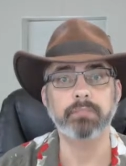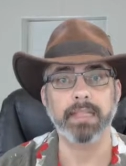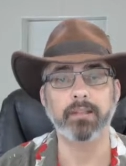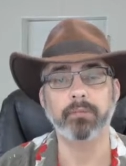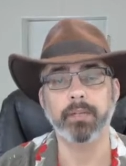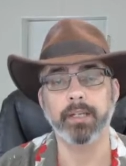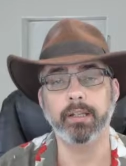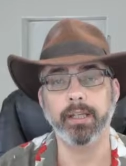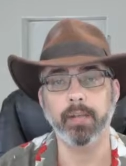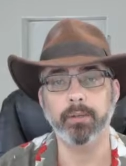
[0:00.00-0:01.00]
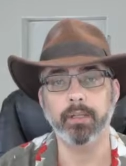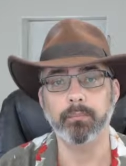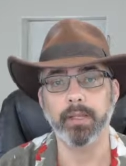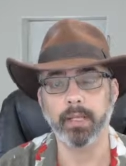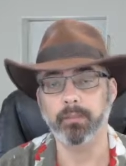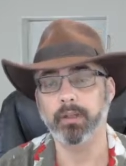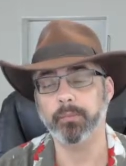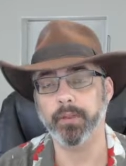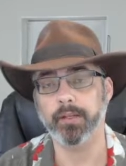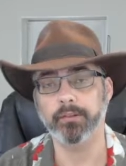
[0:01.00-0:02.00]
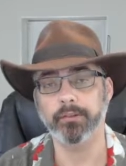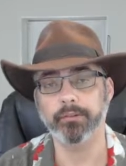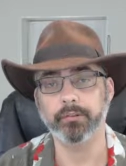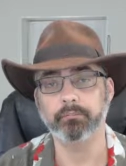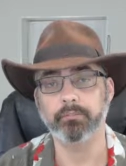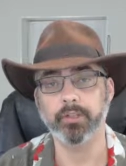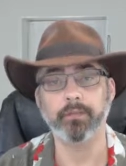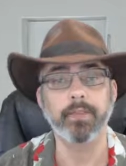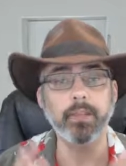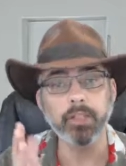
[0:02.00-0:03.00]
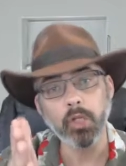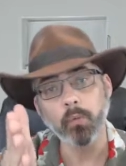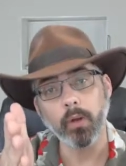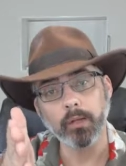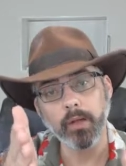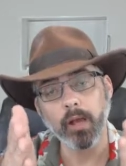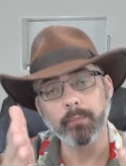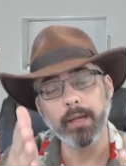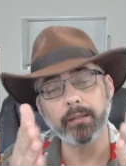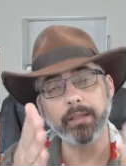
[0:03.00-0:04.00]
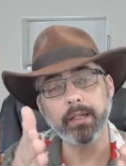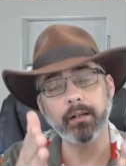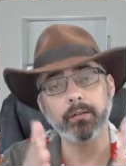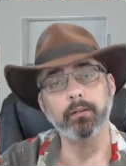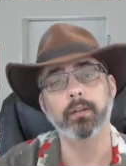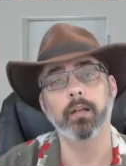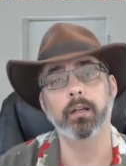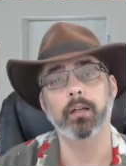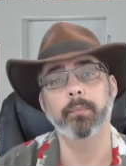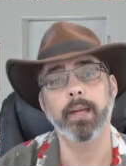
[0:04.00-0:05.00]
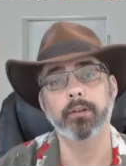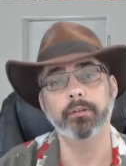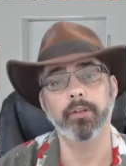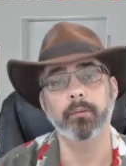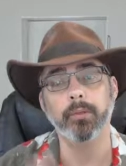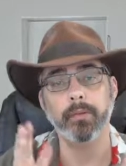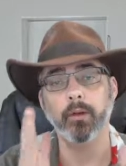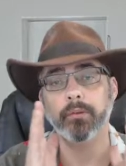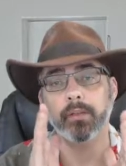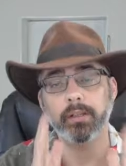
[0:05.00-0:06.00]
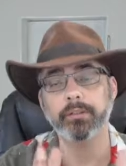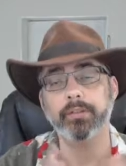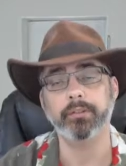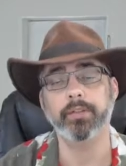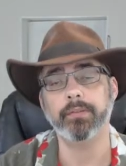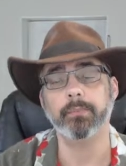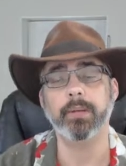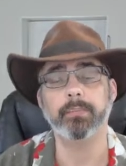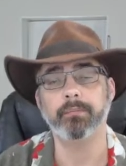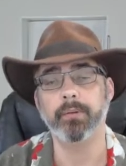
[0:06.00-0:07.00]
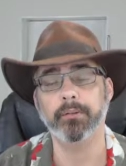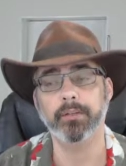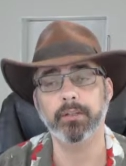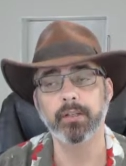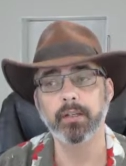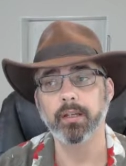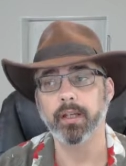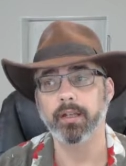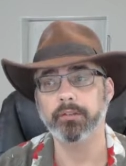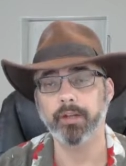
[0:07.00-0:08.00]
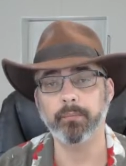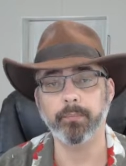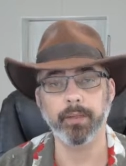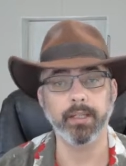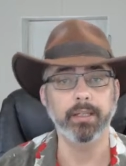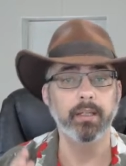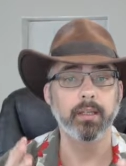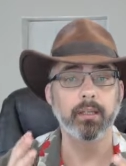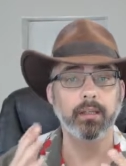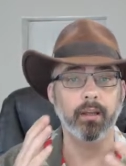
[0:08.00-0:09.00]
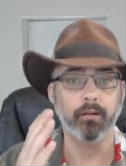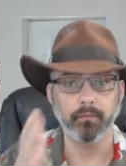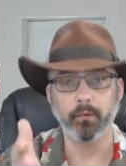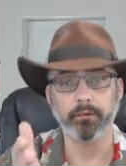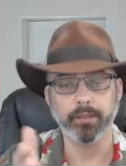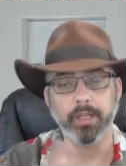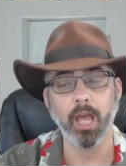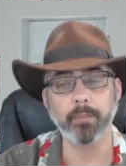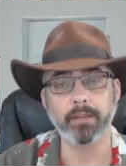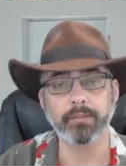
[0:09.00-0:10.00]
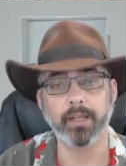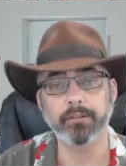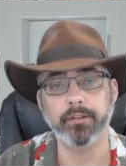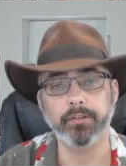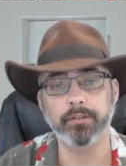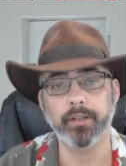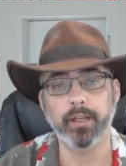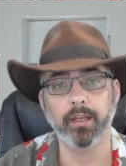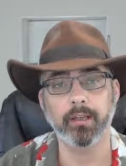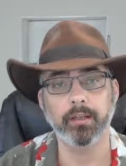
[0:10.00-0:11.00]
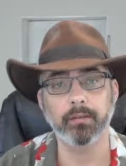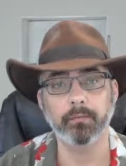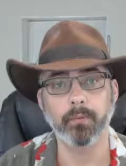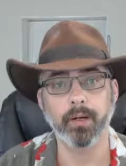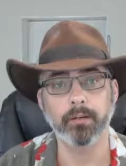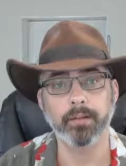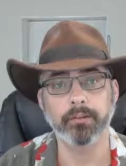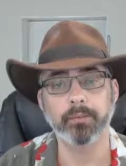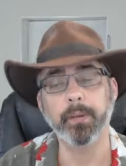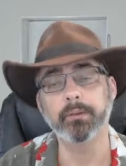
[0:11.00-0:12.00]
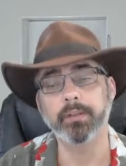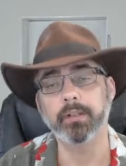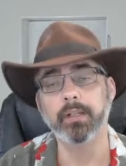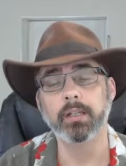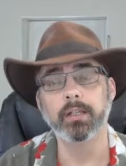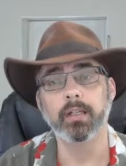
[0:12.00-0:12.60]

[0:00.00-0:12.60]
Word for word: things related to gaming and my gaming experiences and stuff that you want to talk about and hear uh, about. So I'm going to be going through the lists of stuff that people have posted and shared with me. You know, of course, in the comment sections uh, where this is posted